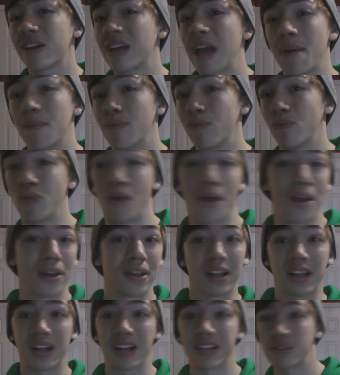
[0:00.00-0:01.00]
of kept
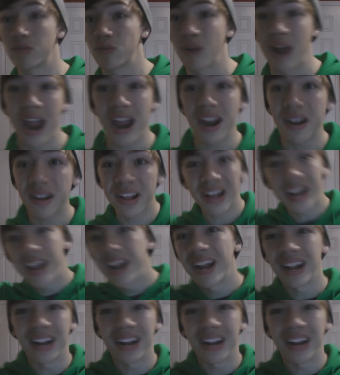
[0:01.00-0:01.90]
running. Like I ran like